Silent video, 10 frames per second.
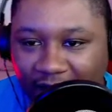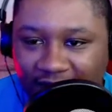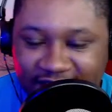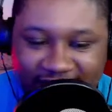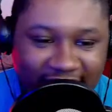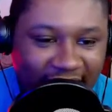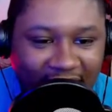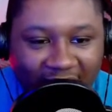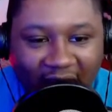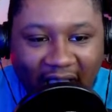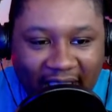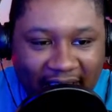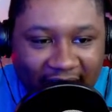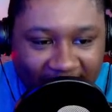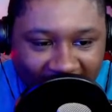Cena,
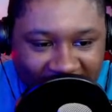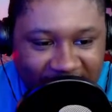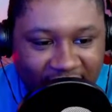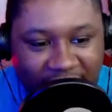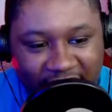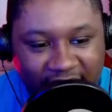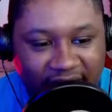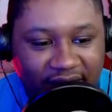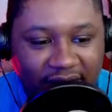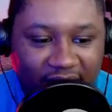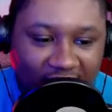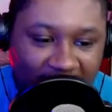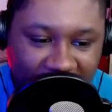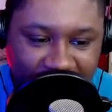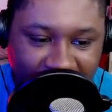I actually have been
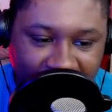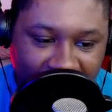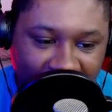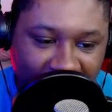tweaking her.